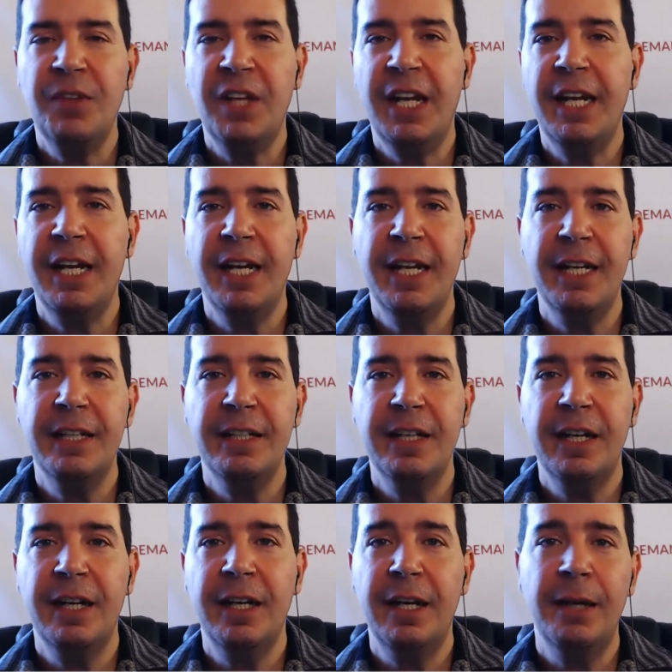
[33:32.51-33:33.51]
And
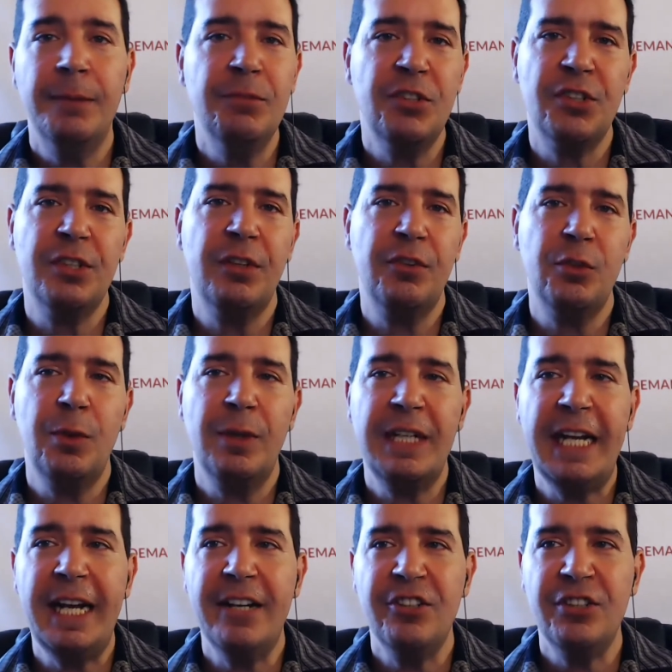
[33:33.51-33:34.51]
I'm just going to throw out a
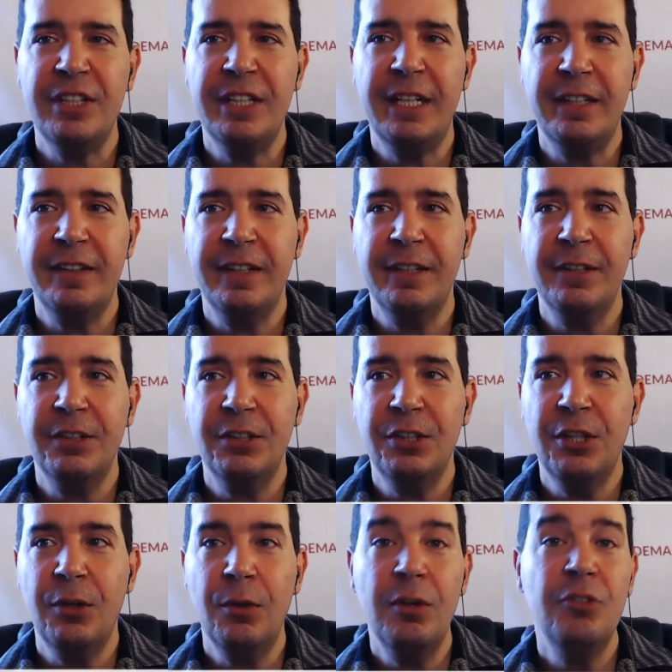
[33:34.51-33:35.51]
hashtag there,
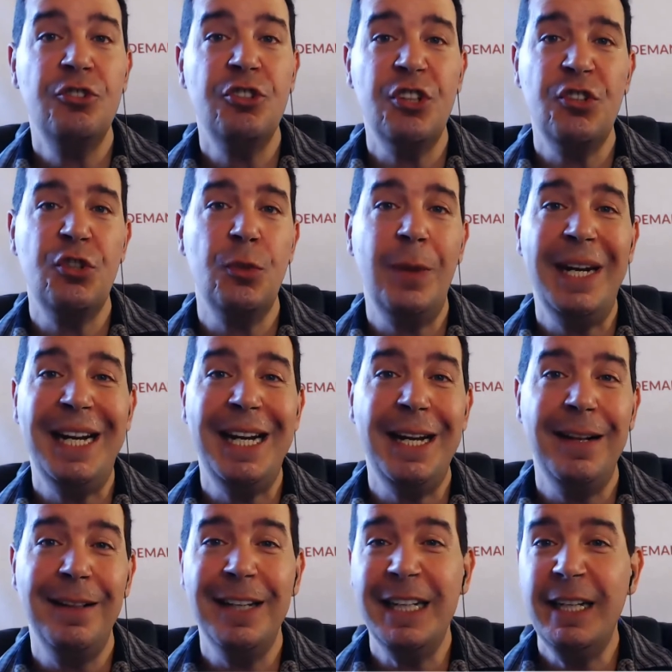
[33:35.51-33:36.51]
just do a
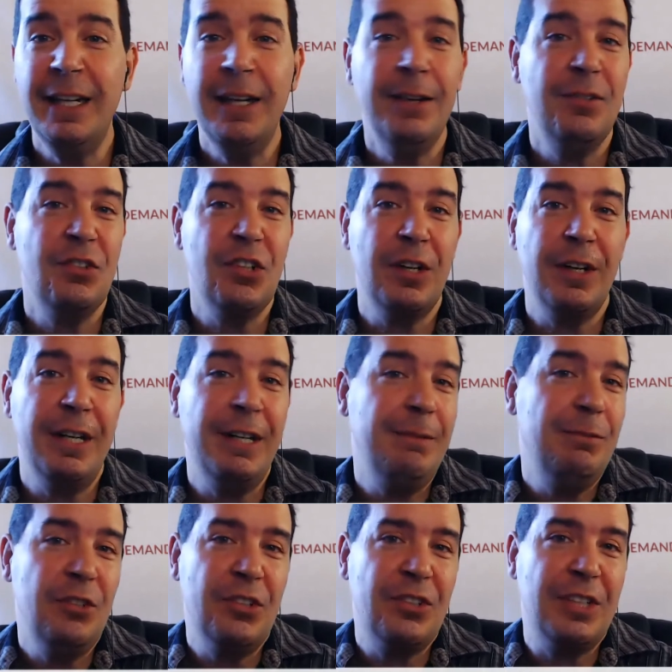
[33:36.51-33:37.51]
Hanley. Sorry,
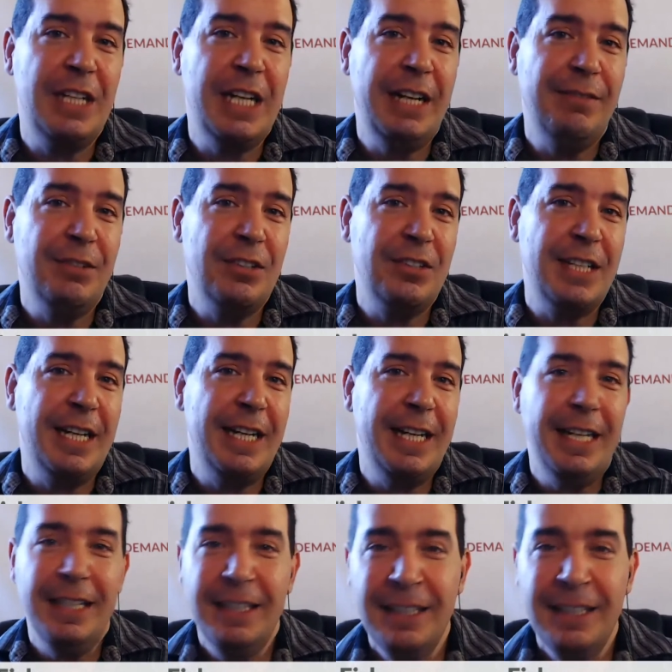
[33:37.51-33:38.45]
just going to have to say it.